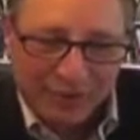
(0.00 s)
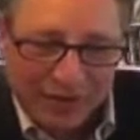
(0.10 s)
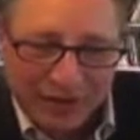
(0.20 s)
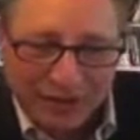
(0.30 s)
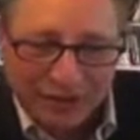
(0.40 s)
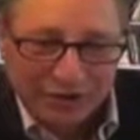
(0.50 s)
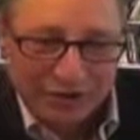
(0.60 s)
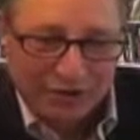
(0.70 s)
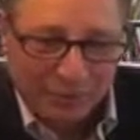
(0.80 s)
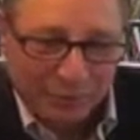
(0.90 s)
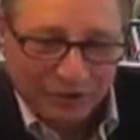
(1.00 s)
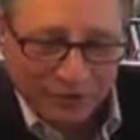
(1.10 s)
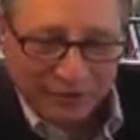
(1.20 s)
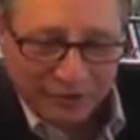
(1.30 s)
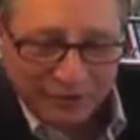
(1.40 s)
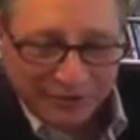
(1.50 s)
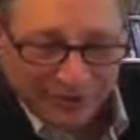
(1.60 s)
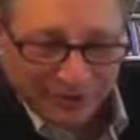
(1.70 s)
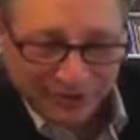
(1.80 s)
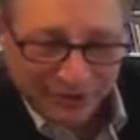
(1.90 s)
pan and into the pressure cooker.
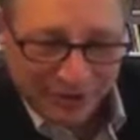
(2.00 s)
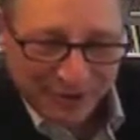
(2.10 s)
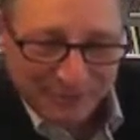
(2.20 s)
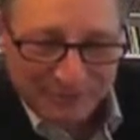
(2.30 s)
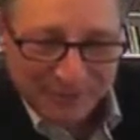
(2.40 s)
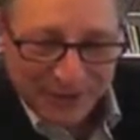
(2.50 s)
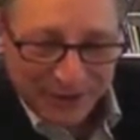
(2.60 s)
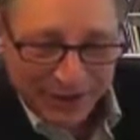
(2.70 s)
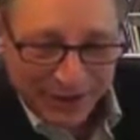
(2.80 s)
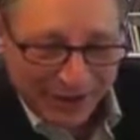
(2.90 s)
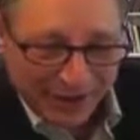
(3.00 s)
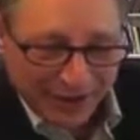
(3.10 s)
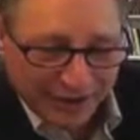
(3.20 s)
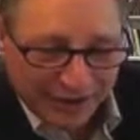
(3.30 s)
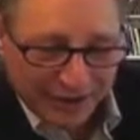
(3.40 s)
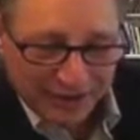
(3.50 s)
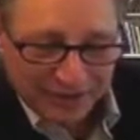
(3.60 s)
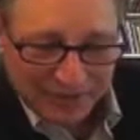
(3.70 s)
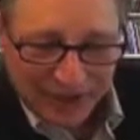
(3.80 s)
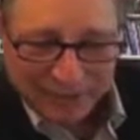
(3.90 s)
It's not
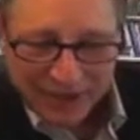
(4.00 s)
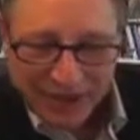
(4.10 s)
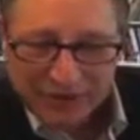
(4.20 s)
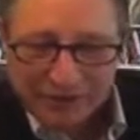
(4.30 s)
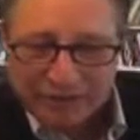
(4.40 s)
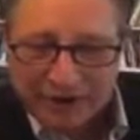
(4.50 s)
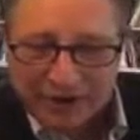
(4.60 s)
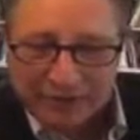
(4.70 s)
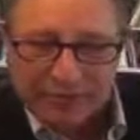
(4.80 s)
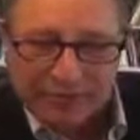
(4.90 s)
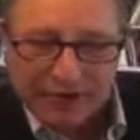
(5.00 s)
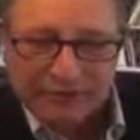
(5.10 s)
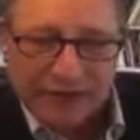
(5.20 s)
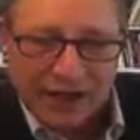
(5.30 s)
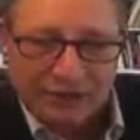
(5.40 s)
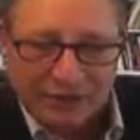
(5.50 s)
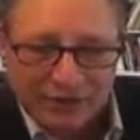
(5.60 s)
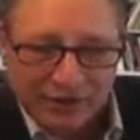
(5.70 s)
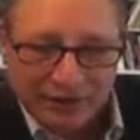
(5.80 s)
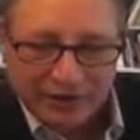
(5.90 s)
back into the fire, but they have lots of
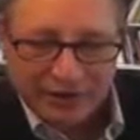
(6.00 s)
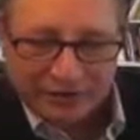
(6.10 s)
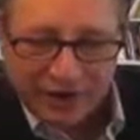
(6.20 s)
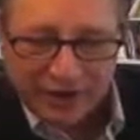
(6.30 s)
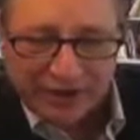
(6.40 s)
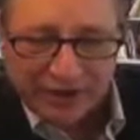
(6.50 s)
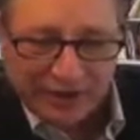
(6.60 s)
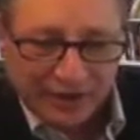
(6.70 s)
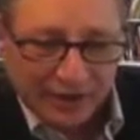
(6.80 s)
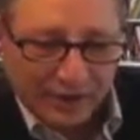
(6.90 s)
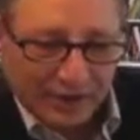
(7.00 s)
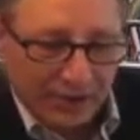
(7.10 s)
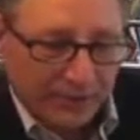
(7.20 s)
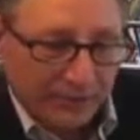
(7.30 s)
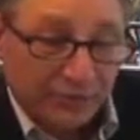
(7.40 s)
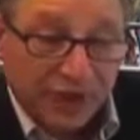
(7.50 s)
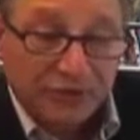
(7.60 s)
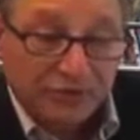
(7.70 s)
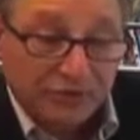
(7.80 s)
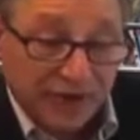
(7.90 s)
challenges ahead. So
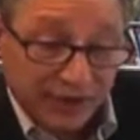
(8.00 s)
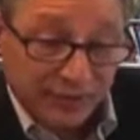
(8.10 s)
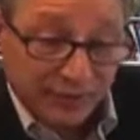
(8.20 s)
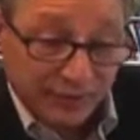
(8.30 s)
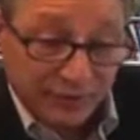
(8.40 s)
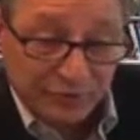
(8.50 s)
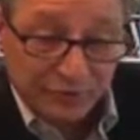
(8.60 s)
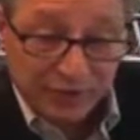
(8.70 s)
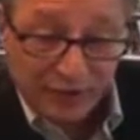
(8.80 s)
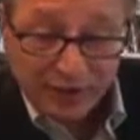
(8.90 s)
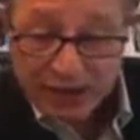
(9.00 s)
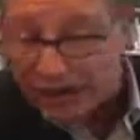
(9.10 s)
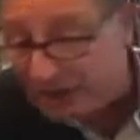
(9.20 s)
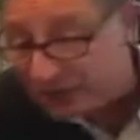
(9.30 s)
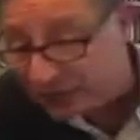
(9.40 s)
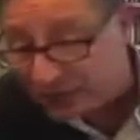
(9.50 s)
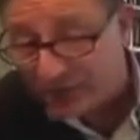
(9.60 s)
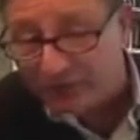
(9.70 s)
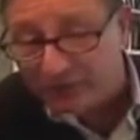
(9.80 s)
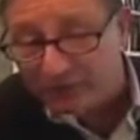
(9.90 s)
yes, tax revenue has been
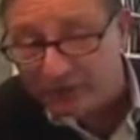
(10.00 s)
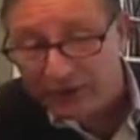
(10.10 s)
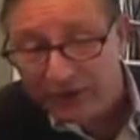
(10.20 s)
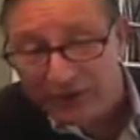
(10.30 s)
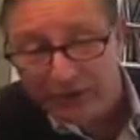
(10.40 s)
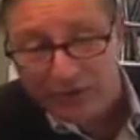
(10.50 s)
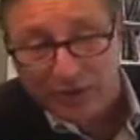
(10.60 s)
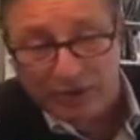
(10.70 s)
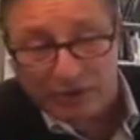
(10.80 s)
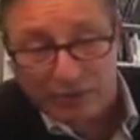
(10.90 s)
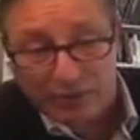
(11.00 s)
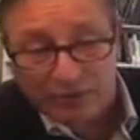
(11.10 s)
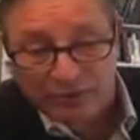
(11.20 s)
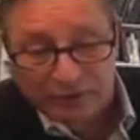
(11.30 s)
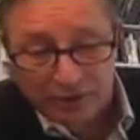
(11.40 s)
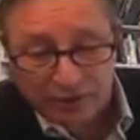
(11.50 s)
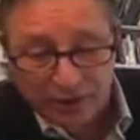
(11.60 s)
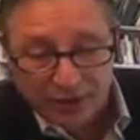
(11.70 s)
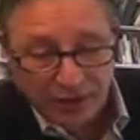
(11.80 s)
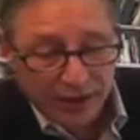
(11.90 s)
recovering and recovering
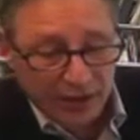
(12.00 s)
slowly,